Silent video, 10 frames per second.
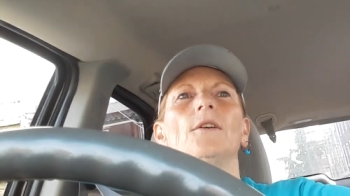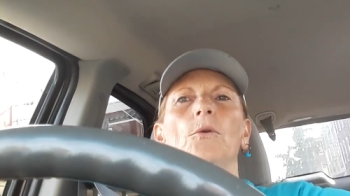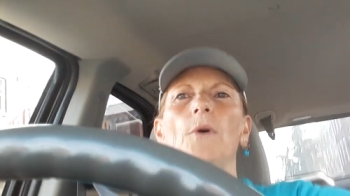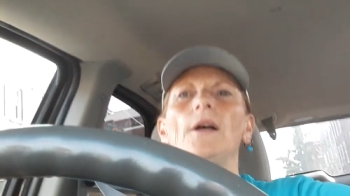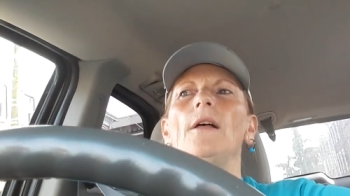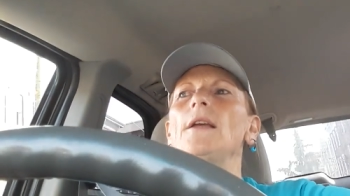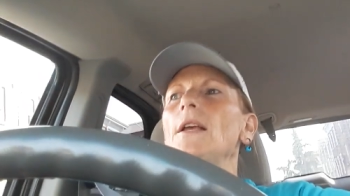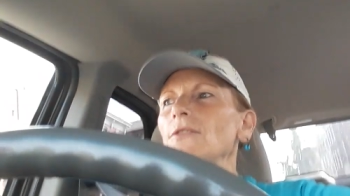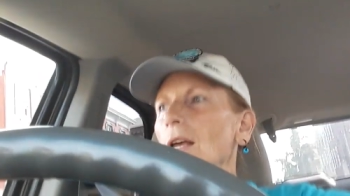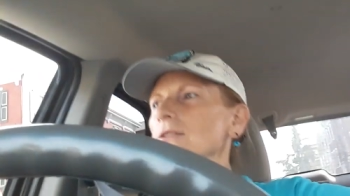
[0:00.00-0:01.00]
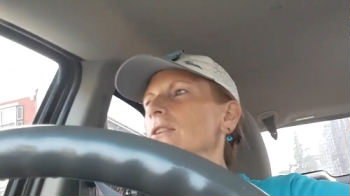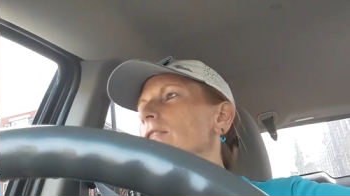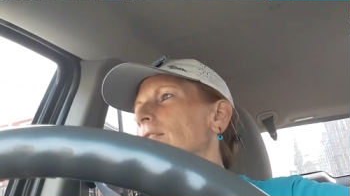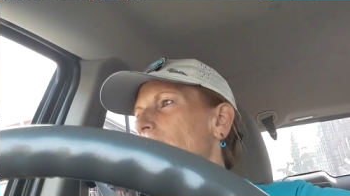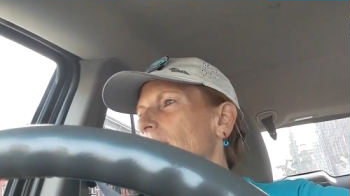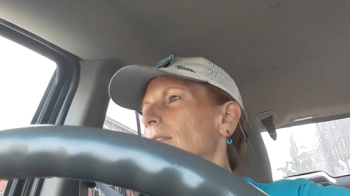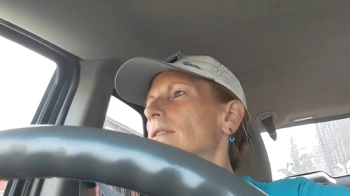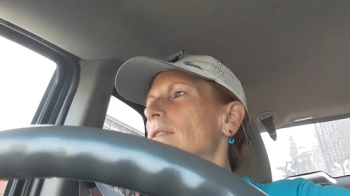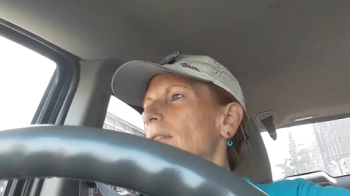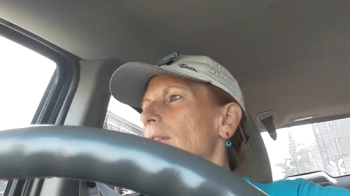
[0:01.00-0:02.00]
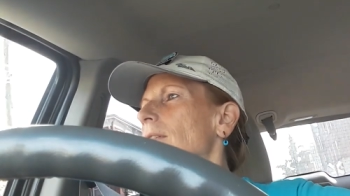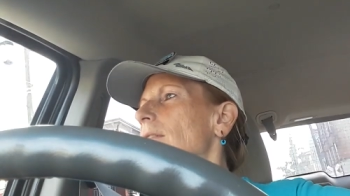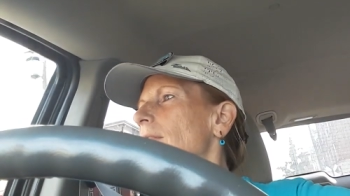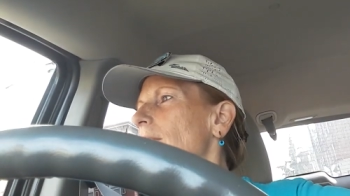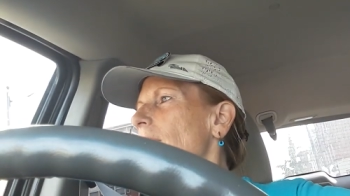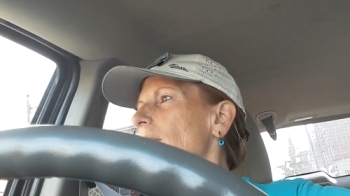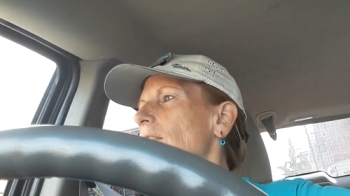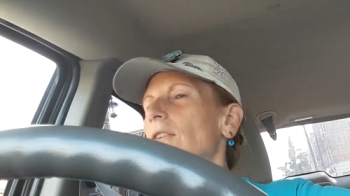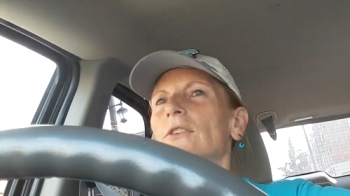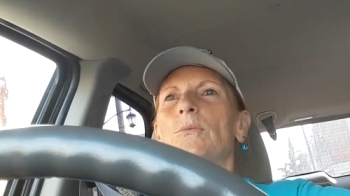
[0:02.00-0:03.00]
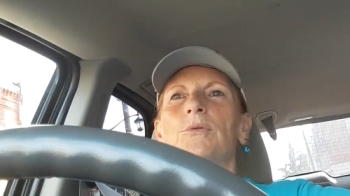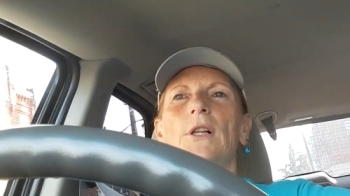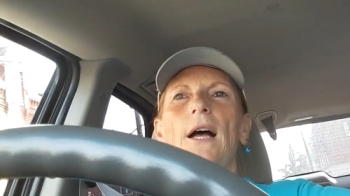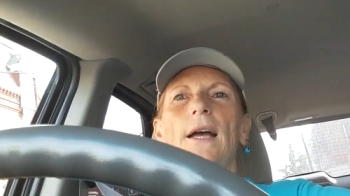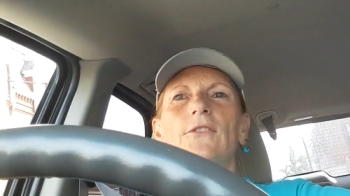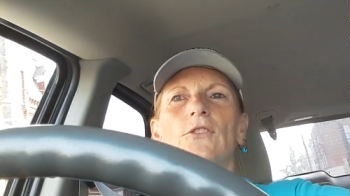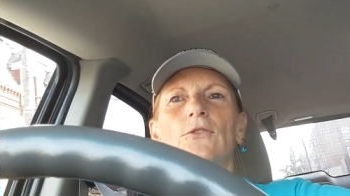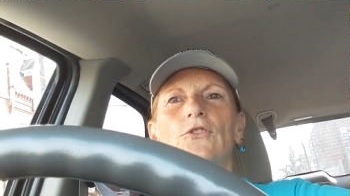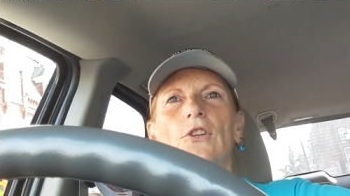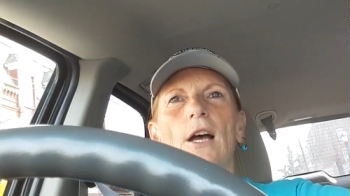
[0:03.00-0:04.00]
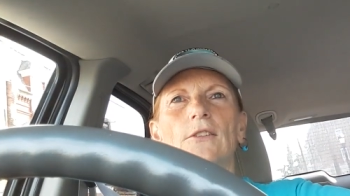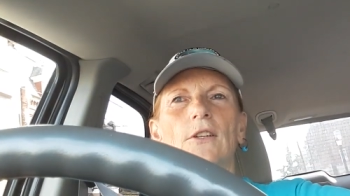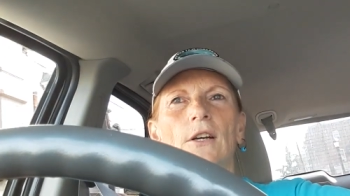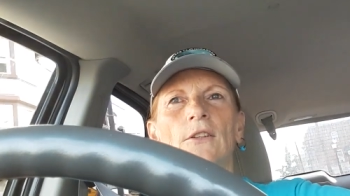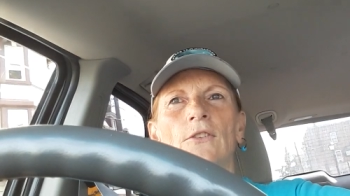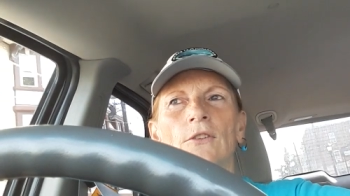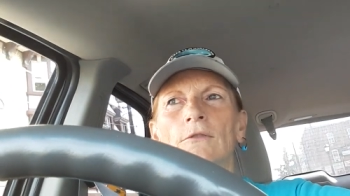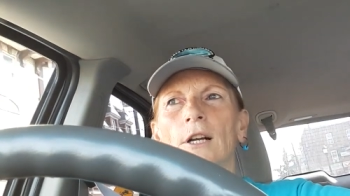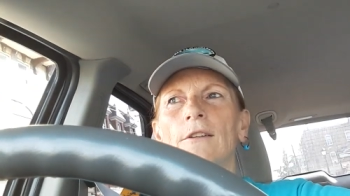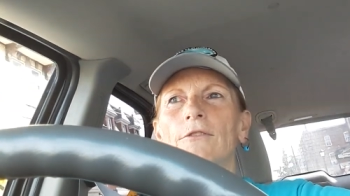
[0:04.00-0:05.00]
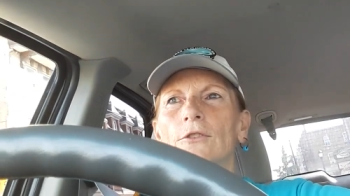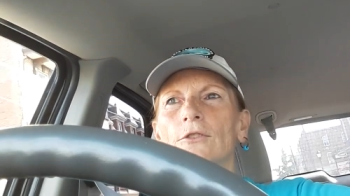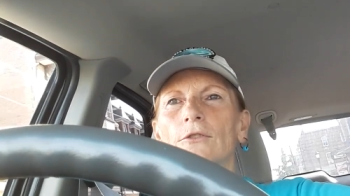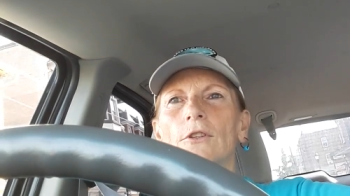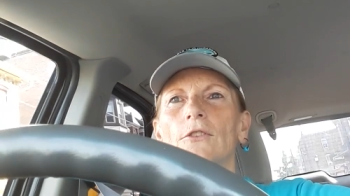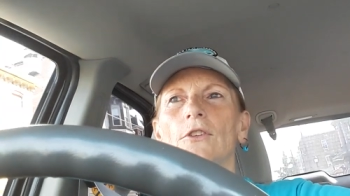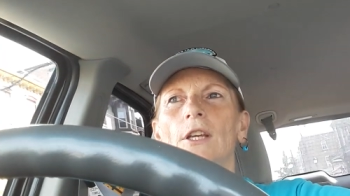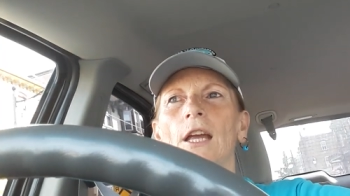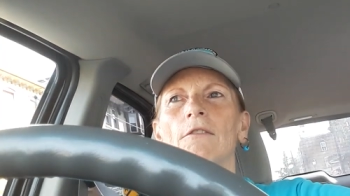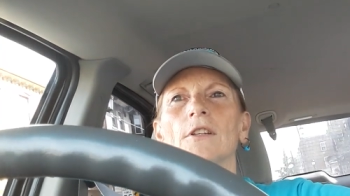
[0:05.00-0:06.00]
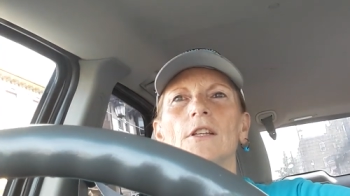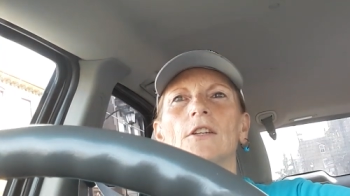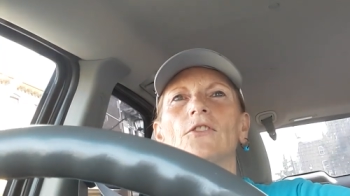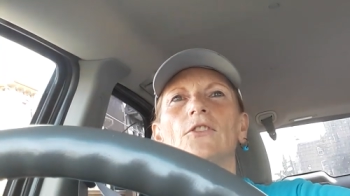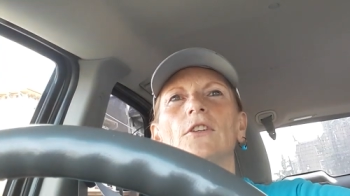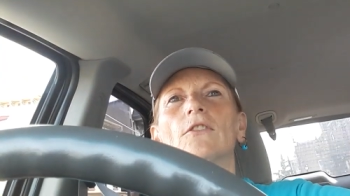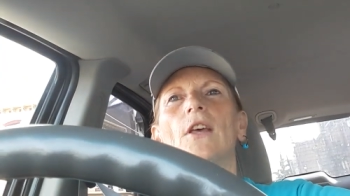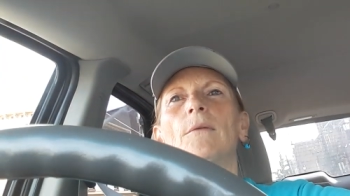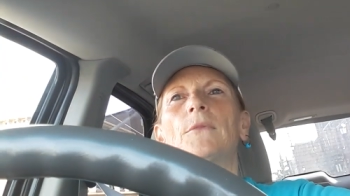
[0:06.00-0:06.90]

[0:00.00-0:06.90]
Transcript: Well, I guess that doesn't really doesn't apply to shotguns and rifles because you can't really conceal them,